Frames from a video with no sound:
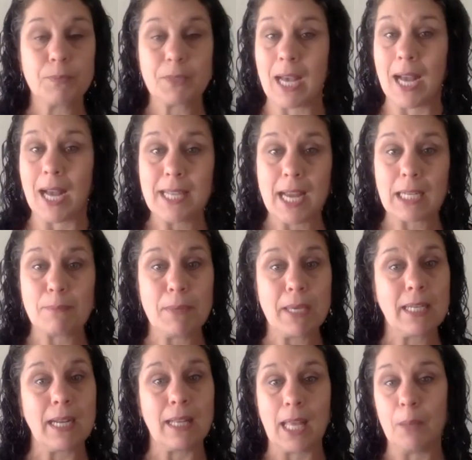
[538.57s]
contact me
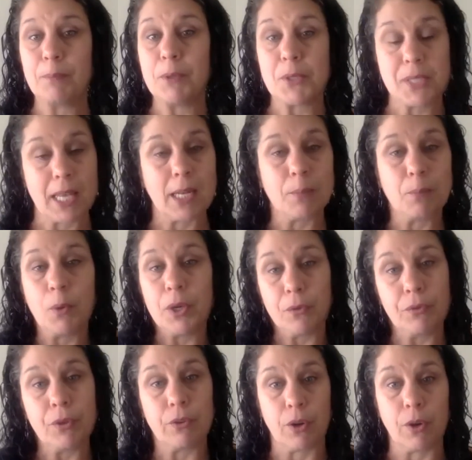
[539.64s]
and I'll help you set up one
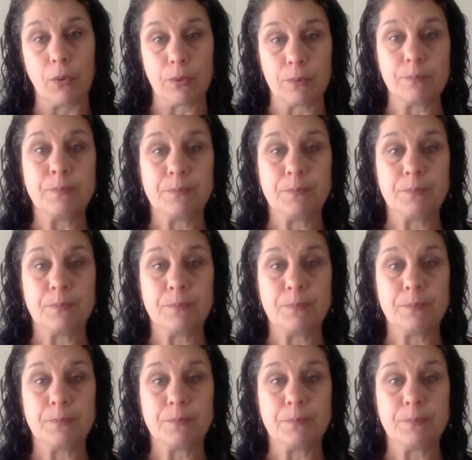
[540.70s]
of your own.